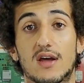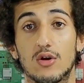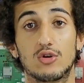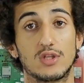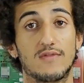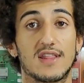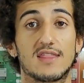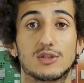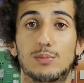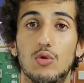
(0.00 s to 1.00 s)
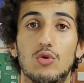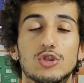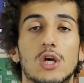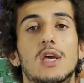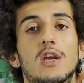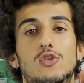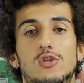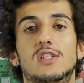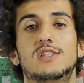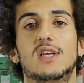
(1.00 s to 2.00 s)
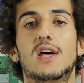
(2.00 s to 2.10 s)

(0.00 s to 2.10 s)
and RGB LEDs.